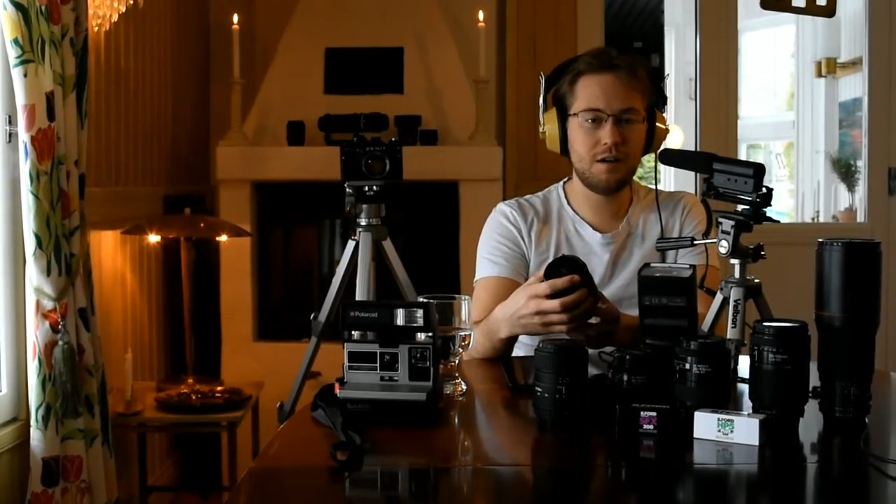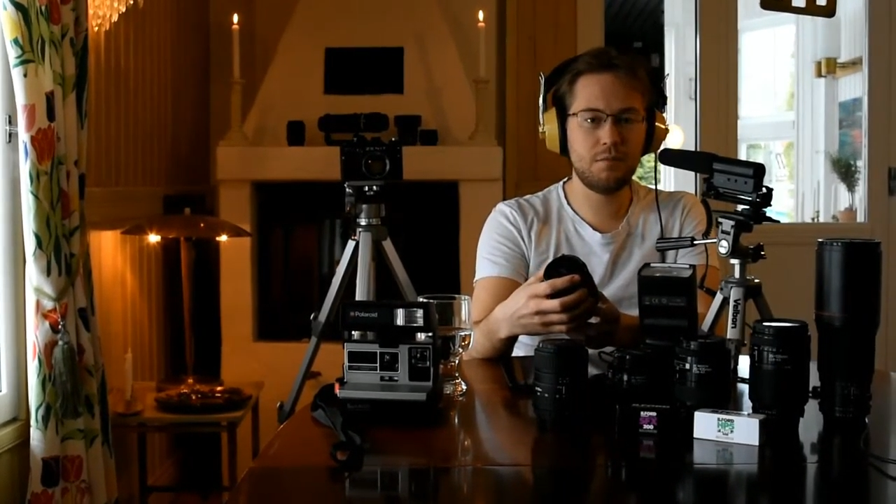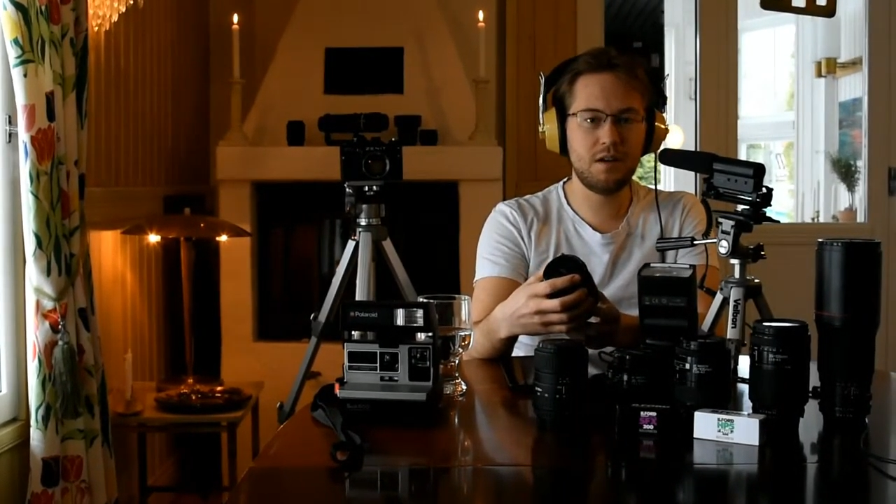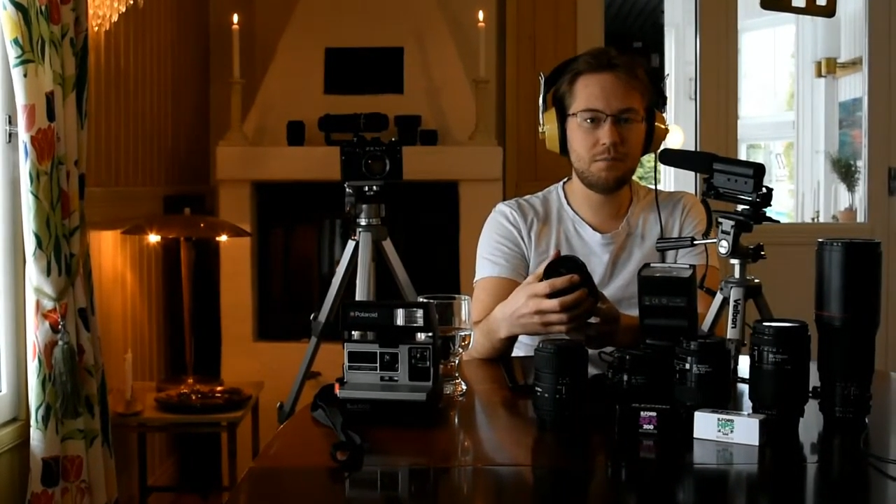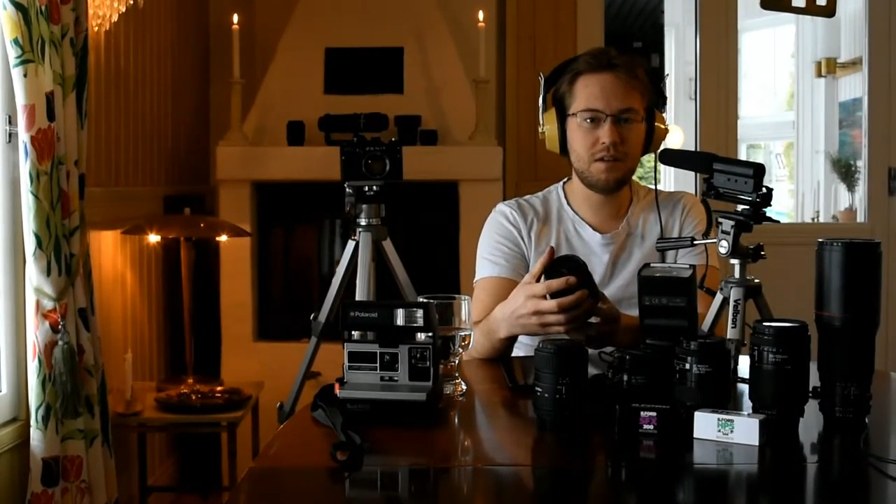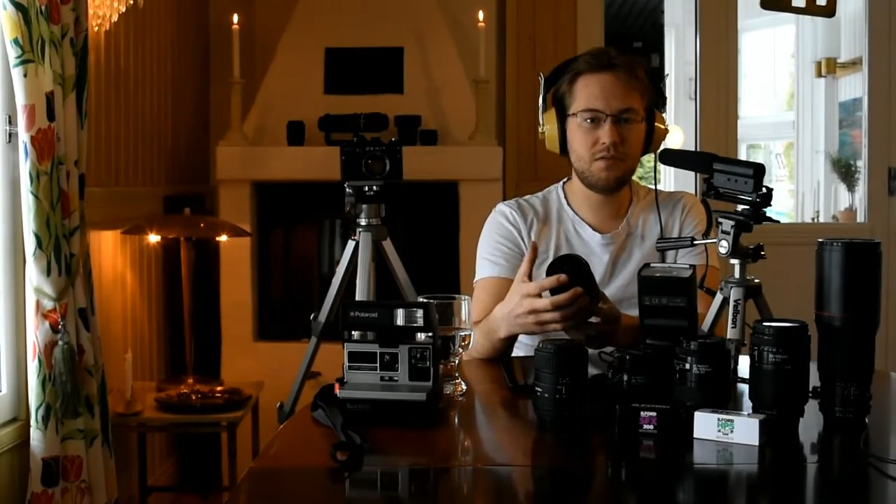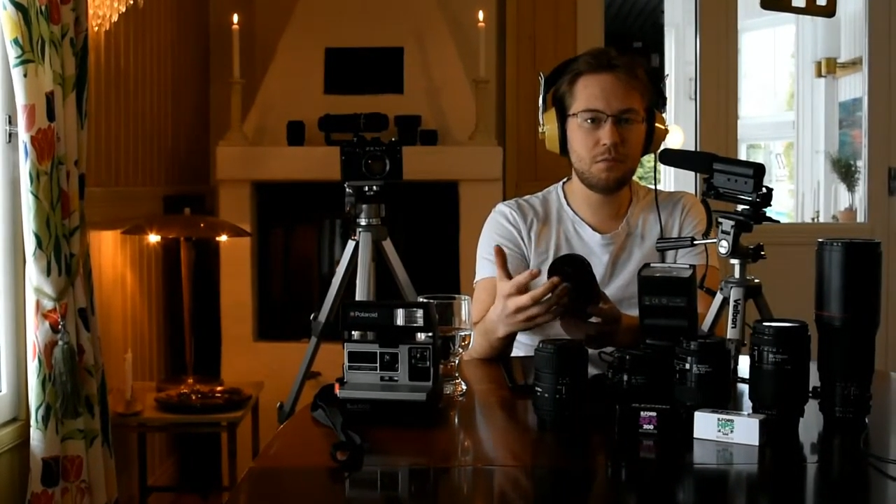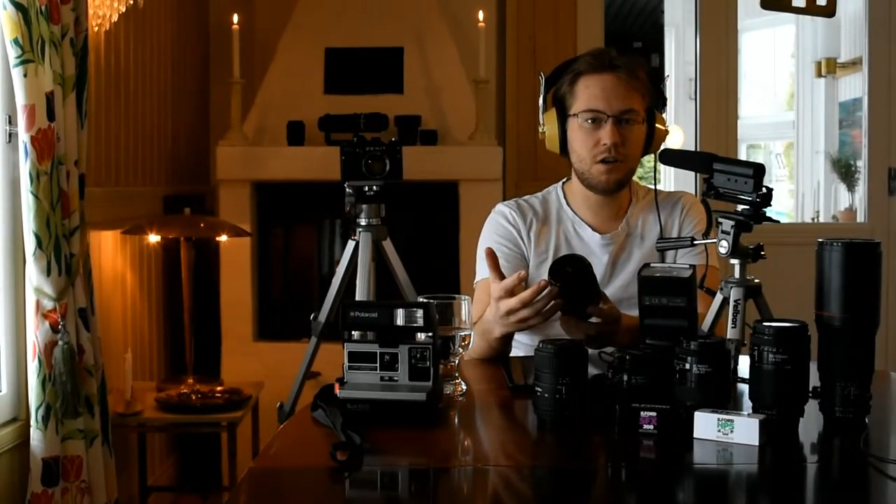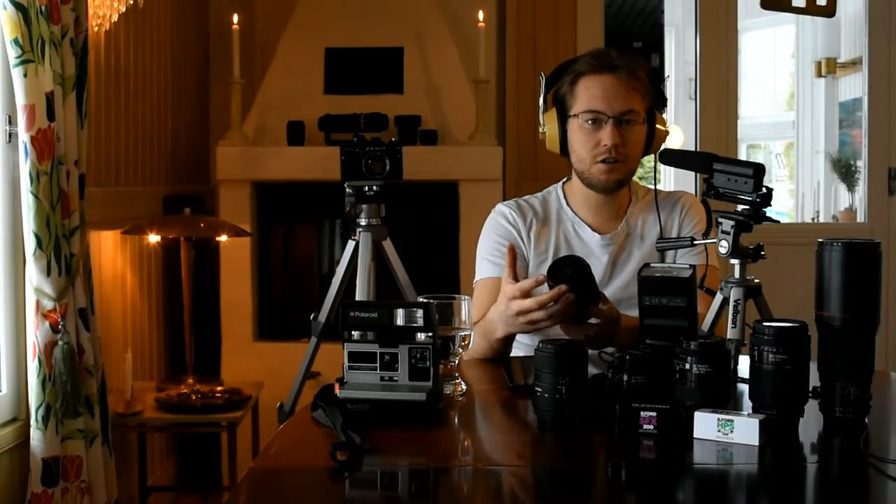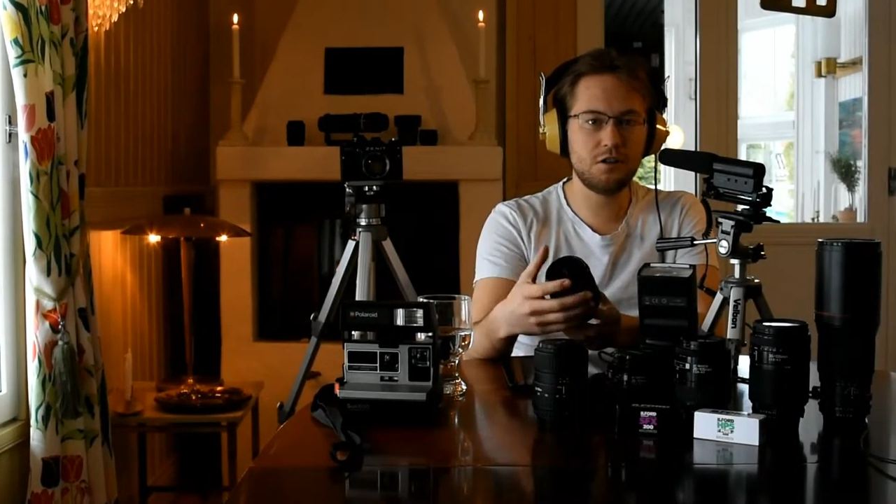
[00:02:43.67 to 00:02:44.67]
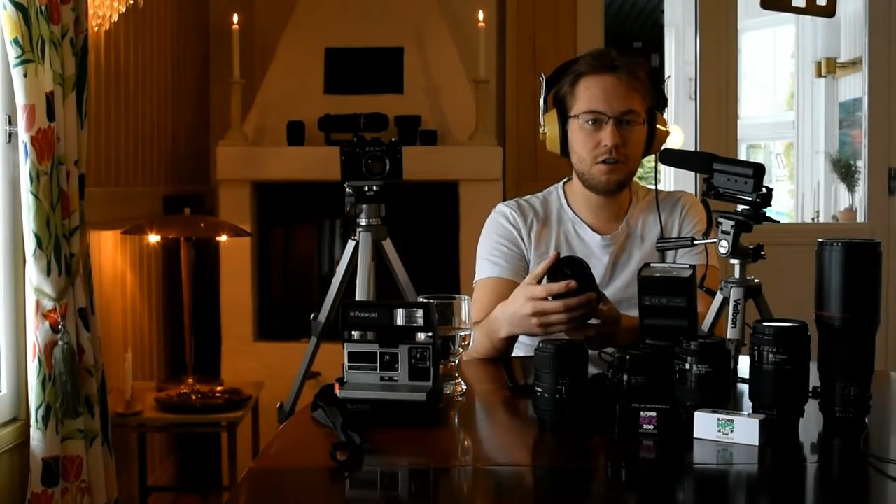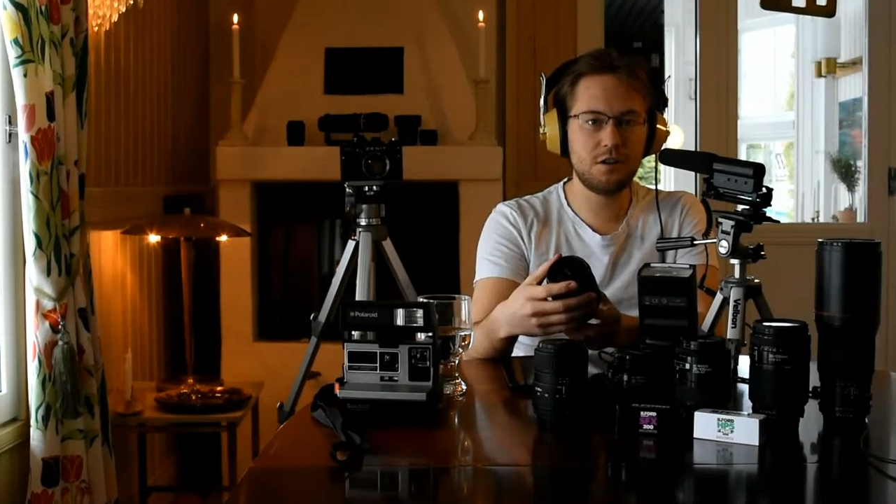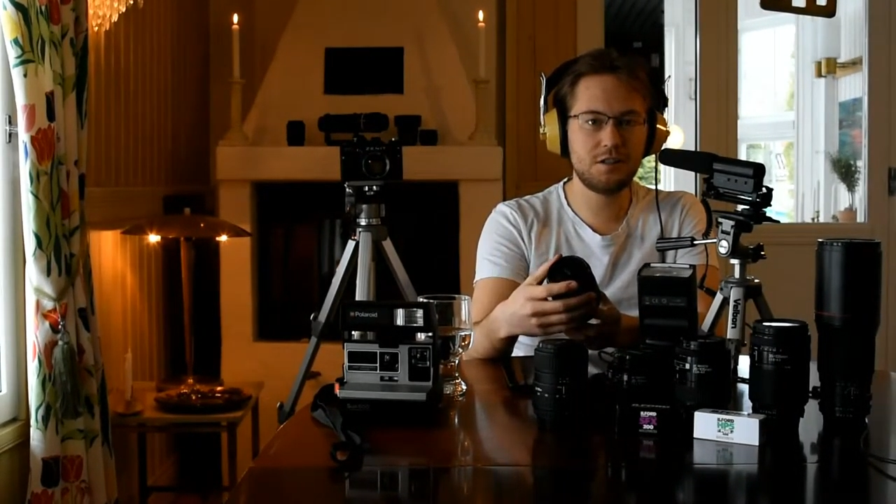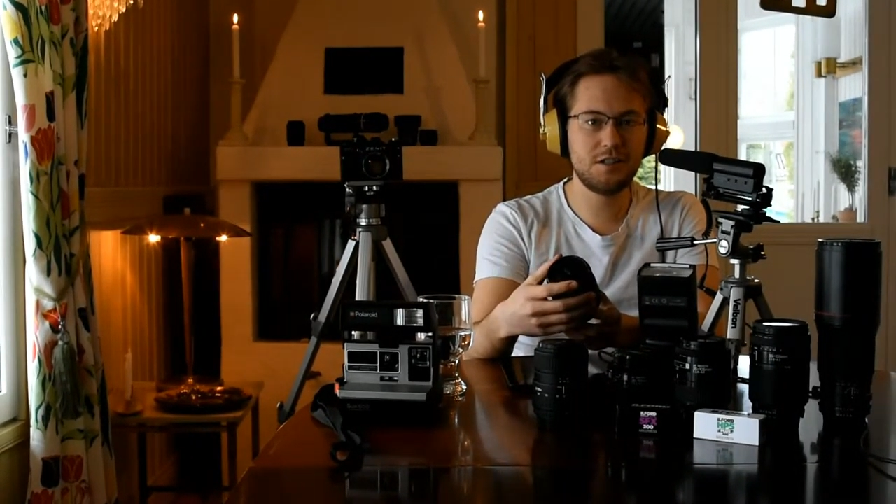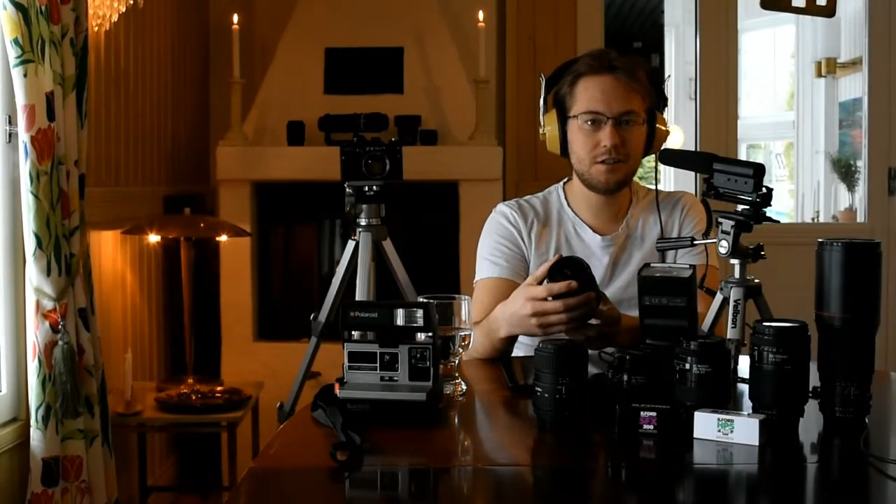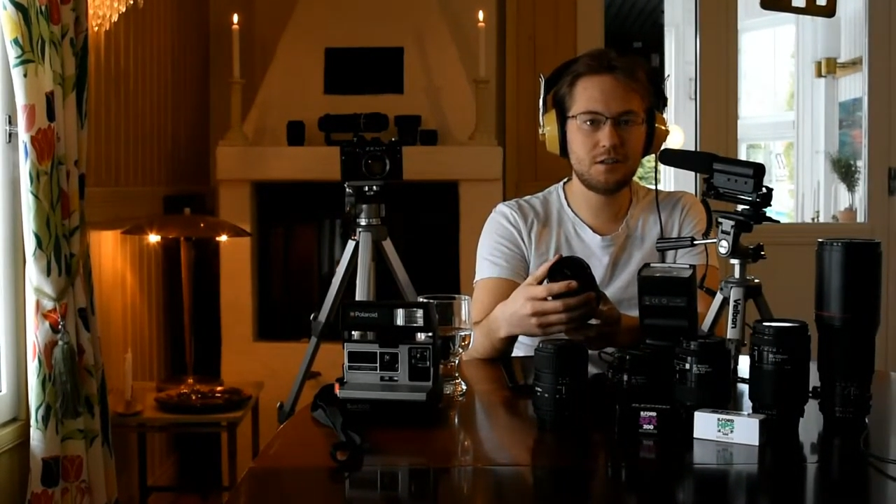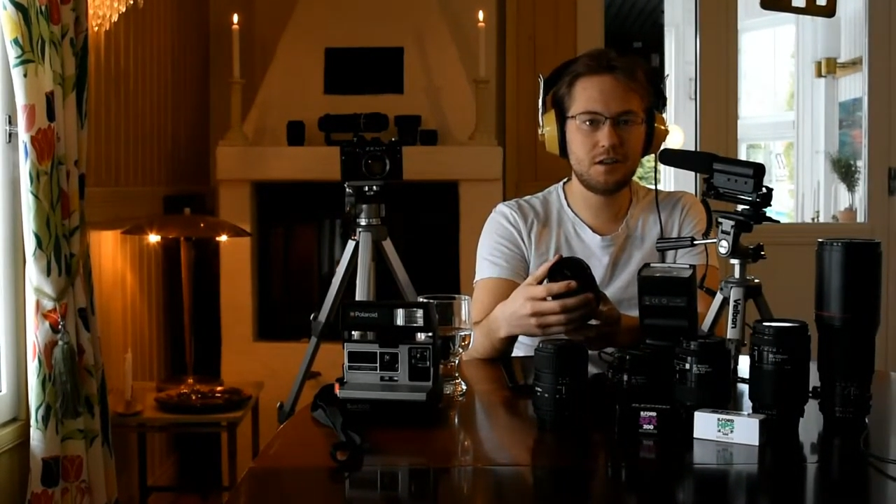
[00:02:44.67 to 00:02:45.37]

I'm a bit of a martial artist.